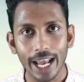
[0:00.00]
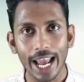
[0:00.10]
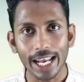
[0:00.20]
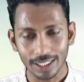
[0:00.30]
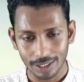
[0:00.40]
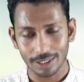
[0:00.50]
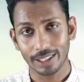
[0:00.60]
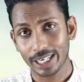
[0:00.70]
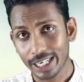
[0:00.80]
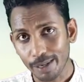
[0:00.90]
And the
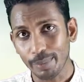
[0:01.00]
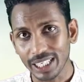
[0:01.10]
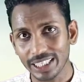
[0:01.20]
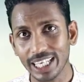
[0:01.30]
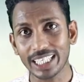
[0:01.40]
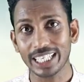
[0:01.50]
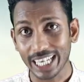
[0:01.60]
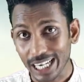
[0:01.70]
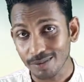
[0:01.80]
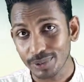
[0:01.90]
grammar that
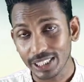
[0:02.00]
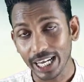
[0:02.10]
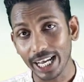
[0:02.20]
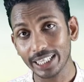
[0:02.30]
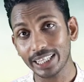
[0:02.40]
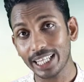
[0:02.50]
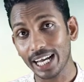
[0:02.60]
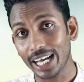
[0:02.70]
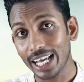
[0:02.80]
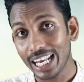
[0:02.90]
comes at
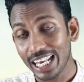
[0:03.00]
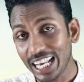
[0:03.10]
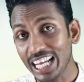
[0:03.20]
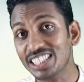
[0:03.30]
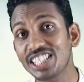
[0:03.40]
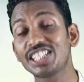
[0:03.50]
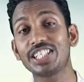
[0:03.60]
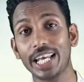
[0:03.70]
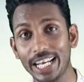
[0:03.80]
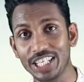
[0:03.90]
the last
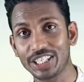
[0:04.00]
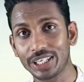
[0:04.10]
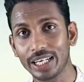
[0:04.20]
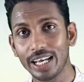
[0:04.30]
stage.